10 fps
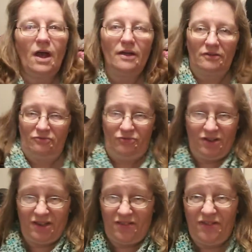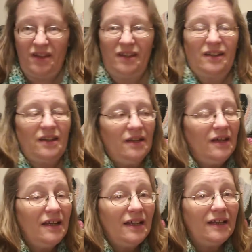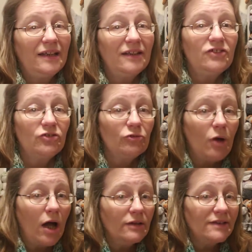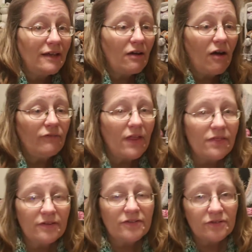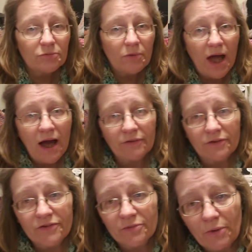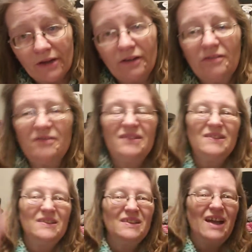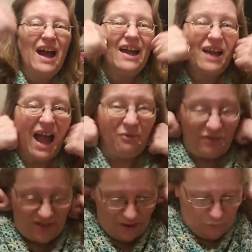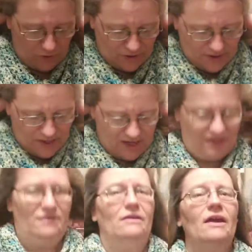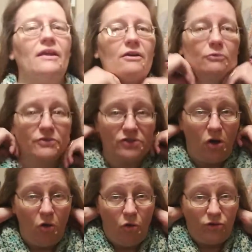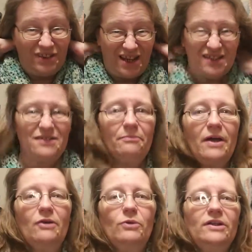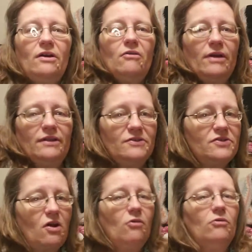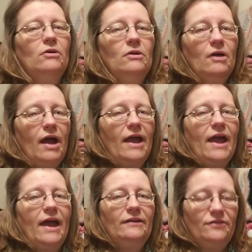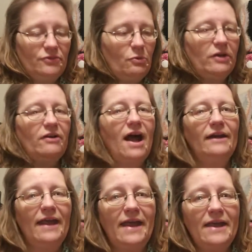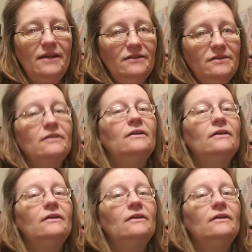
I really think I need to take off this outer sweater. I was at work today and it was cold and I sit by a window, and so I had the sweater on and